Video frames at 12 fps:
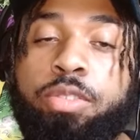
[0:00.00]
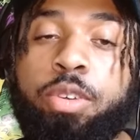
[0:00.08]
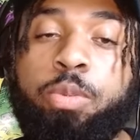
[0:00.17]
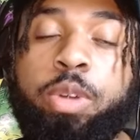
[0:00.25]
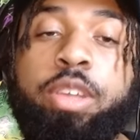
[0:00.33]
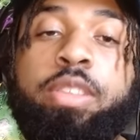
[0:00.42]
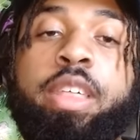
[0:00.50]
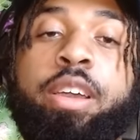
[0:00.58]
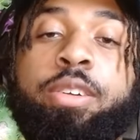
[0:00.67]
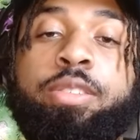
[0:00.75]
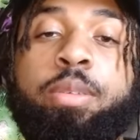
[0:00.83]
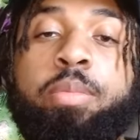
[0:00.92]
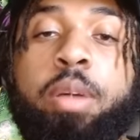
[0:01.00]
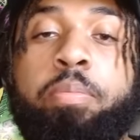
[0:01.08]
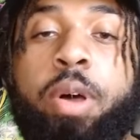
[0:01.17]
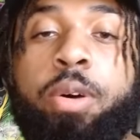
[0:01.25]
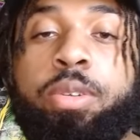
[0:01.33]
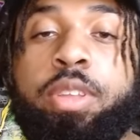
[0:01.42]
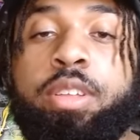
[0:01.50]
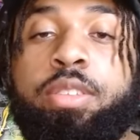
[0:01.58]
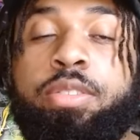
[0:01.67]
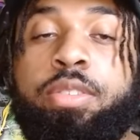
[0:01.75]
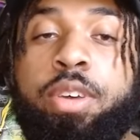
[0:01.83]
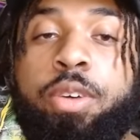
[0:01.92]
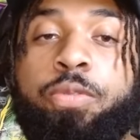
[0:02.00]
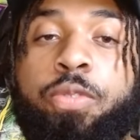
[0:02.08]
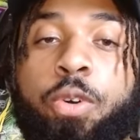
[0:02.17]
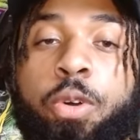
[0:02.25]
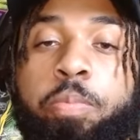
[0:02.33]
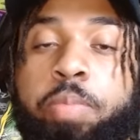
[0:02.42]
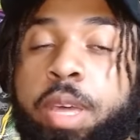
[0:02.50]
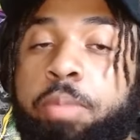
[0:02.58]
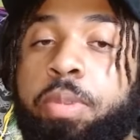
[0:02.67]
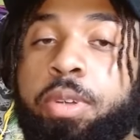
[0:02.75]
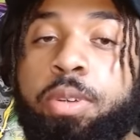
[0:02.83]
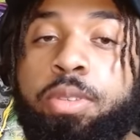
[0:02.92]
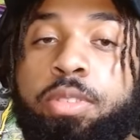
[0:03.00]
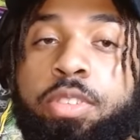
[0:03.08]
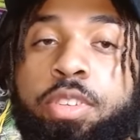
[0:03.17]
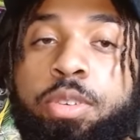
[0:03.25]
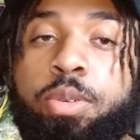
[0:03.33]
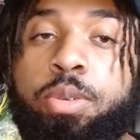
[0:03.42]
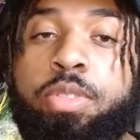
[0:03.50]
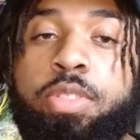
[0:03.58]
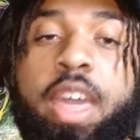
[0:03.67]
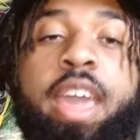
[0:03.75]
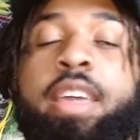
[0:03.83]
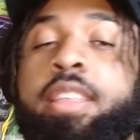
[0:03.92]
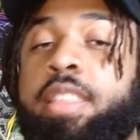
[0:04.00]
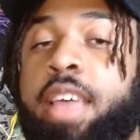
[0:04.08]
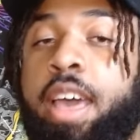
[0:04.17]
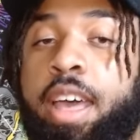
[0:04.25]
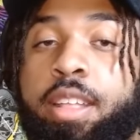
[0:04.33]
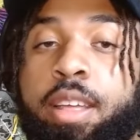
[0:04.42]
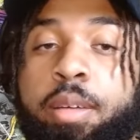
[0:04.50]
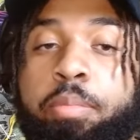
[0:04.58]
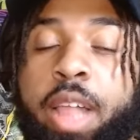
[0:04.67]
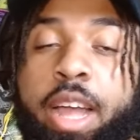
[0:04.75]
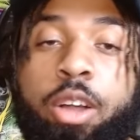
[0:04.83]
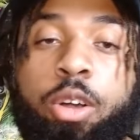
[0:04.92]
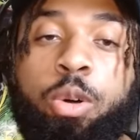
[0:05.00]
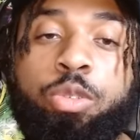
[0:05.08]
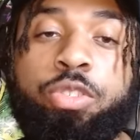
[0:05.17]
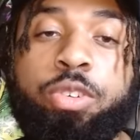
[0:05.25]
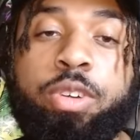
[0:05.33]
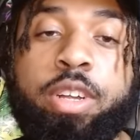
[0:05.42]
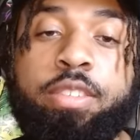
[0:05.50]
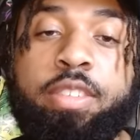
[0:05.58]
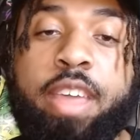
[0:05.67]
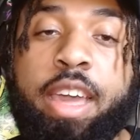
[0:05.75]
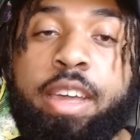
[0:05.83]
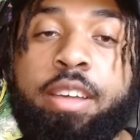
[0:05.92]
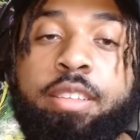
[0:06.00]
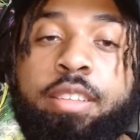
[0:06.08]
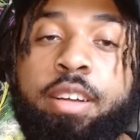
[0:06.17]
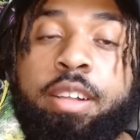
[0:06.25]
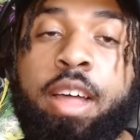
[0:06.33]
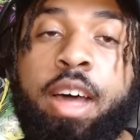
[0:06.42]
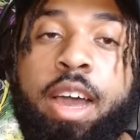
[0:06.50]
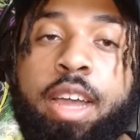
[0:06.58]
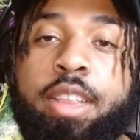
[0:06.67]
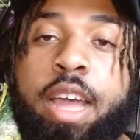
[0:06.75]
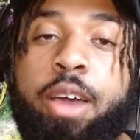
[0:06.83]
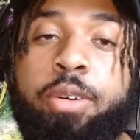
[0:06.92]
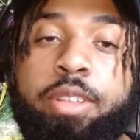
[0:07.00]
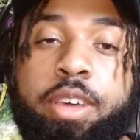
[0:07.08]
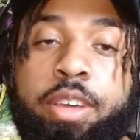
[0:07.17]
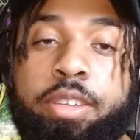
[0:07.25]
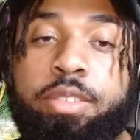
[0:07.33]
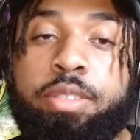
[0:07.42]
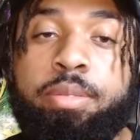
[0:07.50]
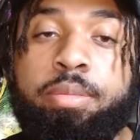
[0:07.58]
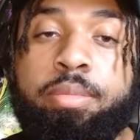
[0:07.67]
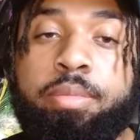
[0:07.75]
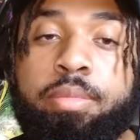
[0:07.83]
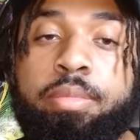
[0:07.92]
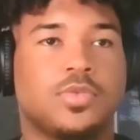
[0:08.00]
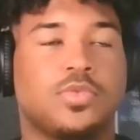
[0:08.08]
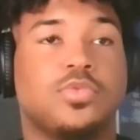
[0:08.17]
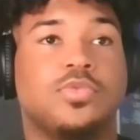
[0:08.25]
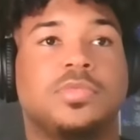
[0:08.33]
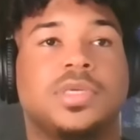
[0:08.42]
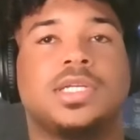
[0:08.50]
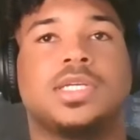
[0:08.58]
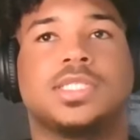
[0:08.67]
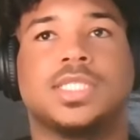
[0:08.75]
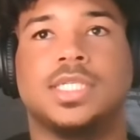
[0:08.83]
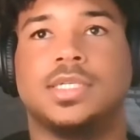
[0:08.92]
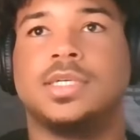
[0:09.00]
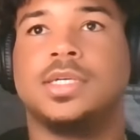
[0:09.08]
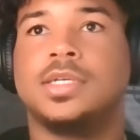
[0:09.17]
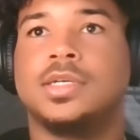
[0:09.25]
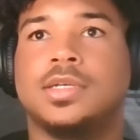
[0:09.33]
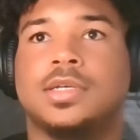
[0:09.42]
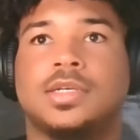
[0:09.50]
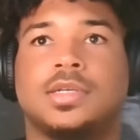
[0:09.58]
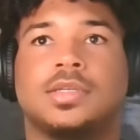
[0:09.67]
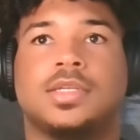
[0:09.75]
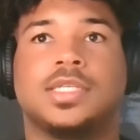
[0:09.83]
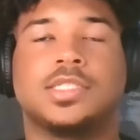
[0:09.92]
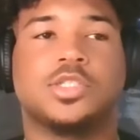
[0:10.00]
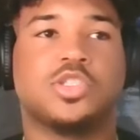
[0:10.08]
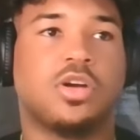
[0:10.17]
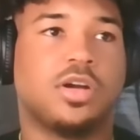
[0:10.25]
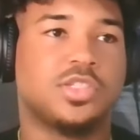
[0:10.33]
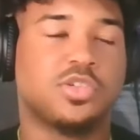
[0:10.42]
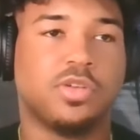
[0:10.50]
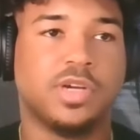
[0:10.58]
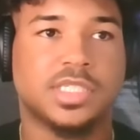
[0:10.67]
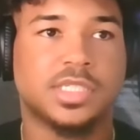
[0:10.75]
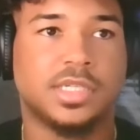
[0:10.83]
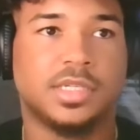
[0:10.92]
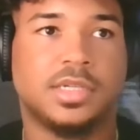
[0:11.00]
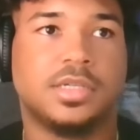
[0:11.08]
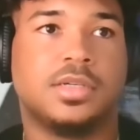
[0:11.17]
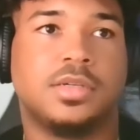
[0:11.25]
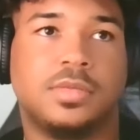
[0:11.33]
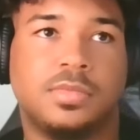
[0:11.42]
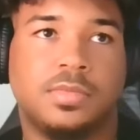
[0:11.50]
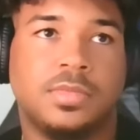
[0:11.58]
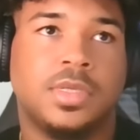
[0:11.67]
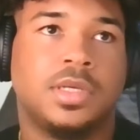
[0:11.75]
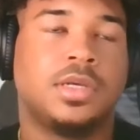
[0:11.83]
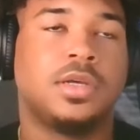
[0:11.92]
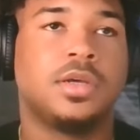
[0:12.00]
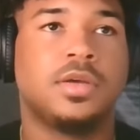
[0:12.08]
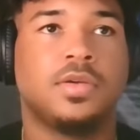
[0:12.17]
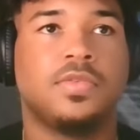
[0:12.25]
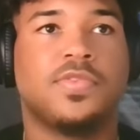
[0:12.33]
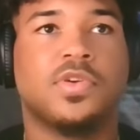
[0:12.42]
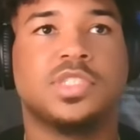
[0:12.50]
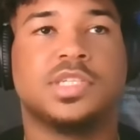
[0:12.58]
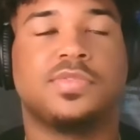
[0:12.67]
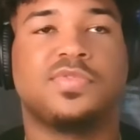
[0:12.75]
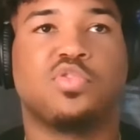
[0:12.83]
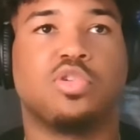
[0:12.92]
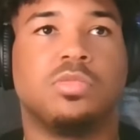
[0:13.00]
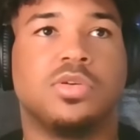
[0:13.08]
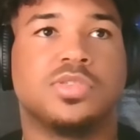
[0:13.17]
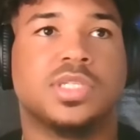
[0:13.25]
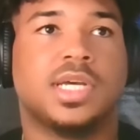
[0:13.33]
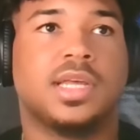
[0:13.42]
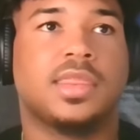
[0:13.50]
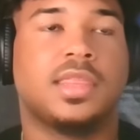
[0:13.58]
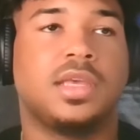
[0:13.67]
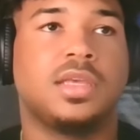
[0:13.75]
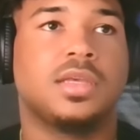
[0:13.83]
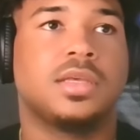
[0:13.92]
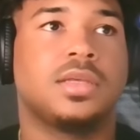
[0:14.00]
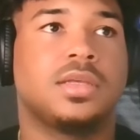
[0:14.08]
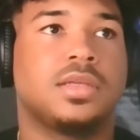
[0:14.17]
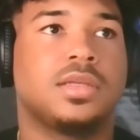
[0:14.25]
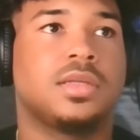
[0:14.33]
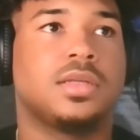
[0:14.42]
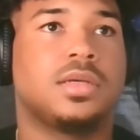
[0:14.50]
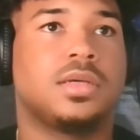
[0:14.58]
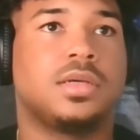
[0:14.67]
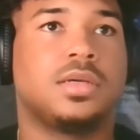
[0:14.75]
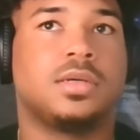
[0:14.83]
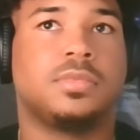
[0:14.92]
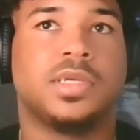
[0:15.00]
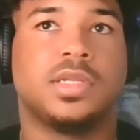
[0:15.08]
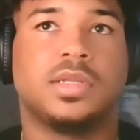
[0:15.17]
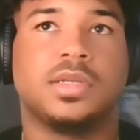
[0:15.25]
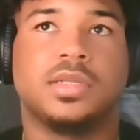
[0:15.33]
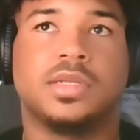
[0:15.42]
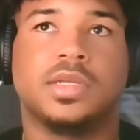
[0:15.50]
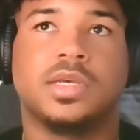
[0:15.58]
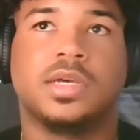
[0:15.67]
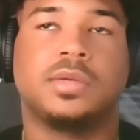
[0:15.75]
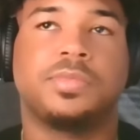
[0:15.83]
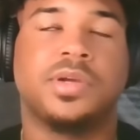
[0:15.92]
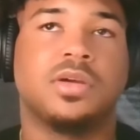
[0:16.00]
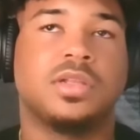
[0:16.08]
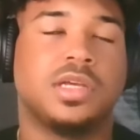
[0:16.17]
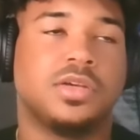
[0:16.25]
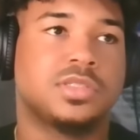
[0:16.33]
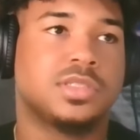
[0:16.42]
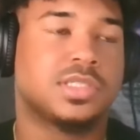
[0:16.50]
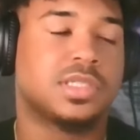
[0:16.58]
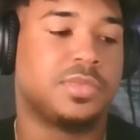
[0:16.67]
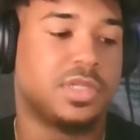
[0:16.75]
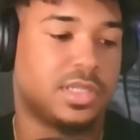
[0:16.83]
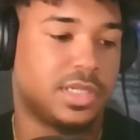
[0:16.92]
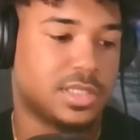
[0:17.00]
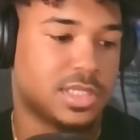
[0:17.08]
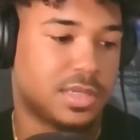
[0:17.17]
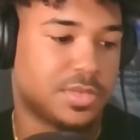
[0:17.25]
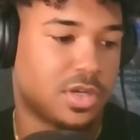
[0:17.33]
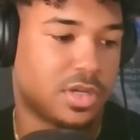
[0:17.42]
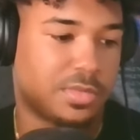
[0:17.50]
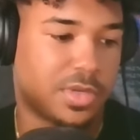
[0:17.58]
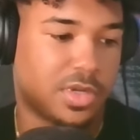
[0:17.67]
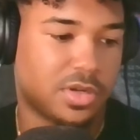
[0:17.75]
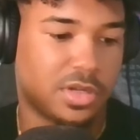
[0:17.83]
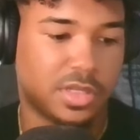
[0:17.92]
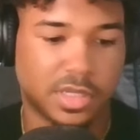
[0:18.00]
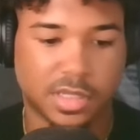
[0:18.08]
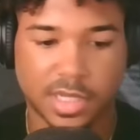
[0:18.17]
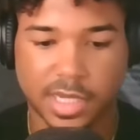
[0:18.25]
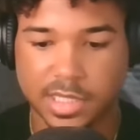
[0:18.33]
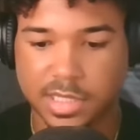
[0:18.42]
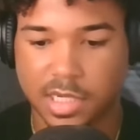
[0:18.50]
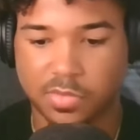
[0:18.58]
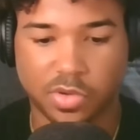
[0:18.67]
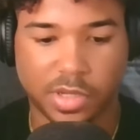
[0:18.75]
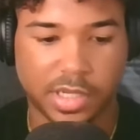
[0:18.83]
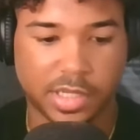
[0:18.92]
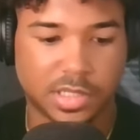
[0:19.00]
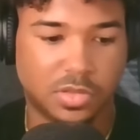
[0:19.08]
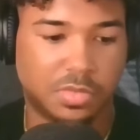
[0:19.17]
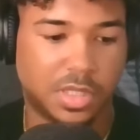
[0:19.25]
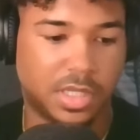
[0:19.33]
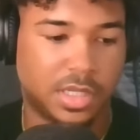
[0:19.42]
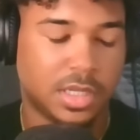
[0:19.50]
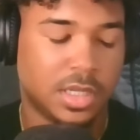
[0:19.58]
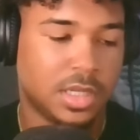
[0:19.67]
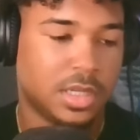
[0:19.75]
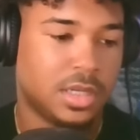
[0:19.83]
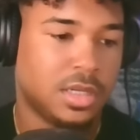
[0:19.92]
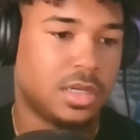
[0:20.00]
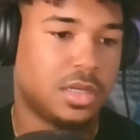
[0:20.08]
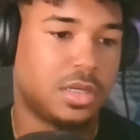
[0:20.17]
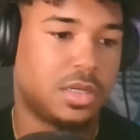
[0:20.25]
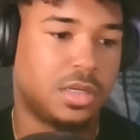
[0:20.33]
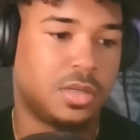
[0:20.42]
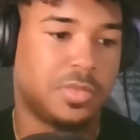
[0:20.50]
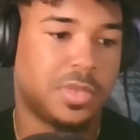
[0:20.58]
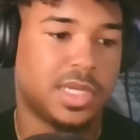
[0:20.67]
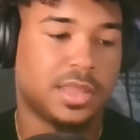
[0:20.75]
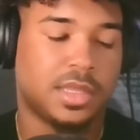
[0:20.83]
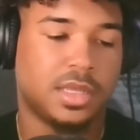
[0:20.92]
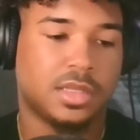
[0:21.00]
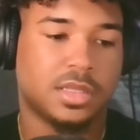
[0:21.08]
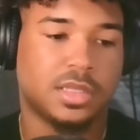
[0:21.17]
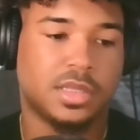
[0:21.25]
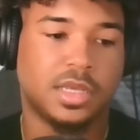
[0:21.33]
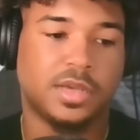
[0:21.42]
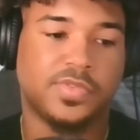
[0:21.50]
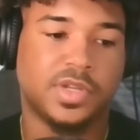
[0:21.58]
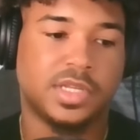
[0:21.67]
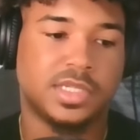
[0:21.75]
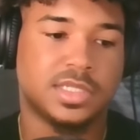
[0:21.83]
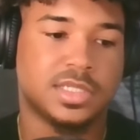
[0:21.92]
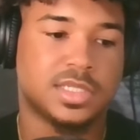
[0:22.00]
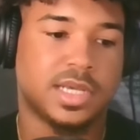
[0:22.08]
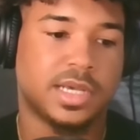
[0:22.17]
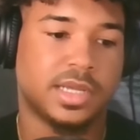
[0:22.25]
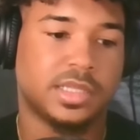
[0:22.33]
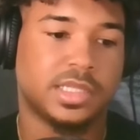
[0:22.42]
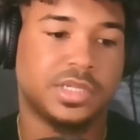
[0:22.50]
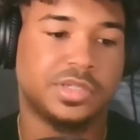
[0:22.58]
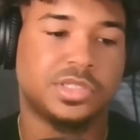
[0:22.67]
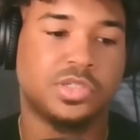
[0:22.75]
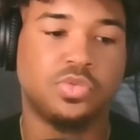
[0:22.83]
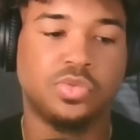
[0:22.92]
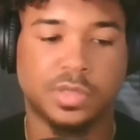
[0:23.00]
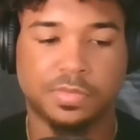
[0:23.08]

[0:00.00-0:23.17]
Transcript: but also what do you think are some components for people to think that black culture is taking a decline nowadays oh man that's a that's a charged question um First and foremost, I think um, and it, it kind of parallels to some of the things that I'm talking about currently in class, and I won't get into. But um, I think the thing of it is, is that there's two